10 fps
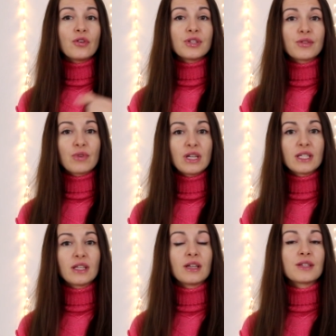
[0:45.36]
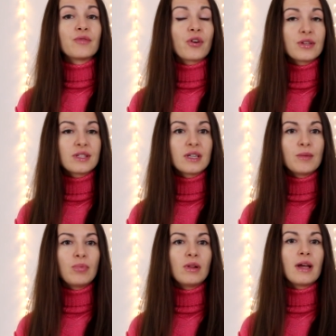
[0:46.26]
first reason is very
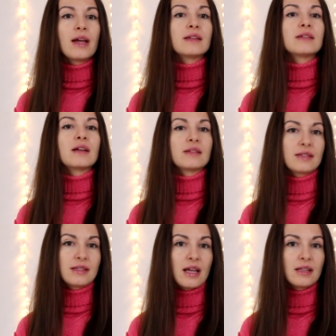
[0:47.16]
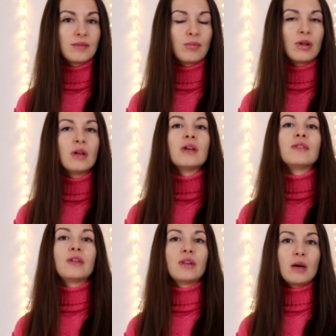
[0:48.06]
simple and understandable.
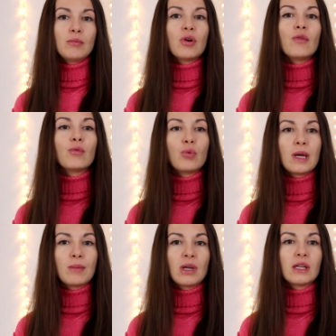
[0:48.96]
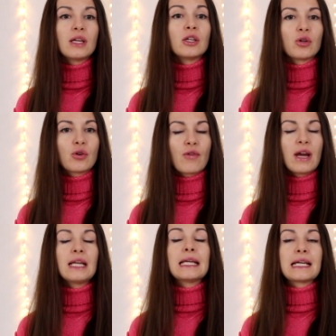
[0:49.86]
The number of women in
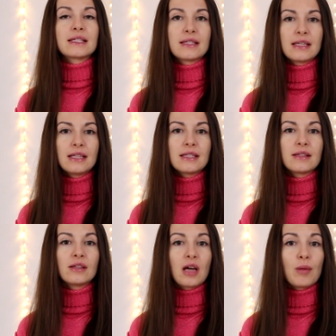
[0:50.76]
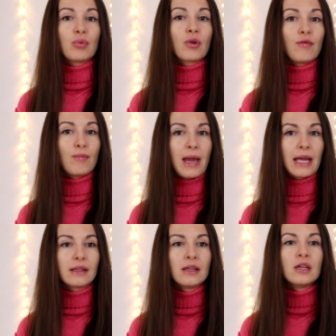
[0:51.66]
Ukraine exceeds the number of
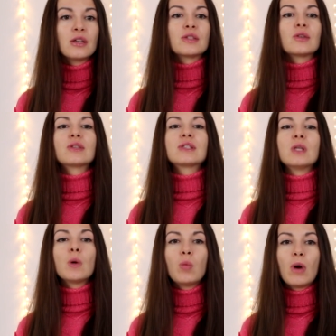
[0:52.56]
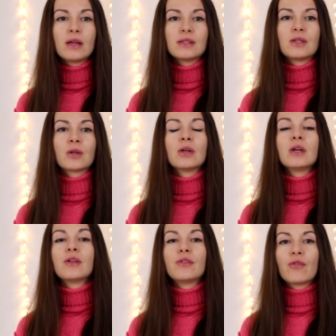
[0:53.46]
men, so it's no wonder
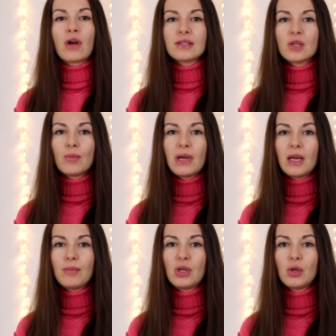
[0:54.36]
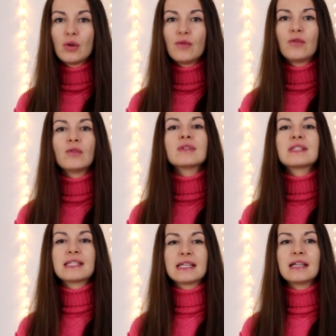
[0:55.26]
there are so many beautiful
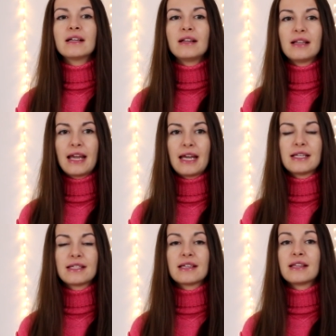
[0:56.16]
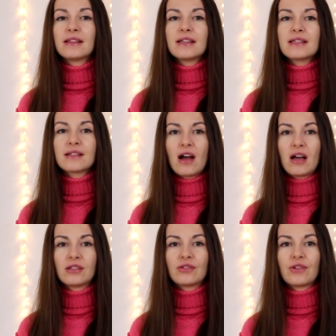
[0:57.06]
single ladies in this
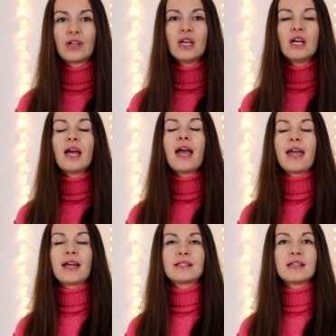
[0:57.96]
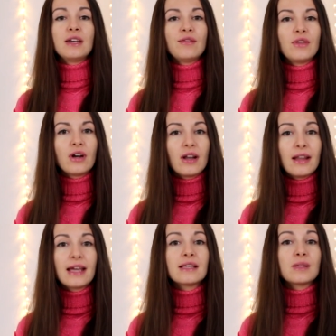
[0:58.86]
country. And if there are
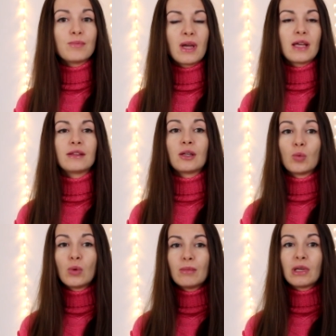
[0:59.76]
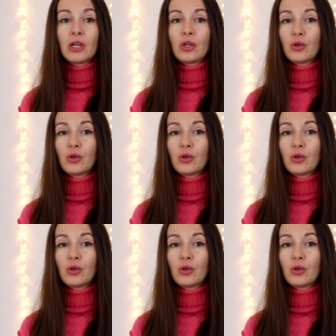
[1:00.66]
less men than women in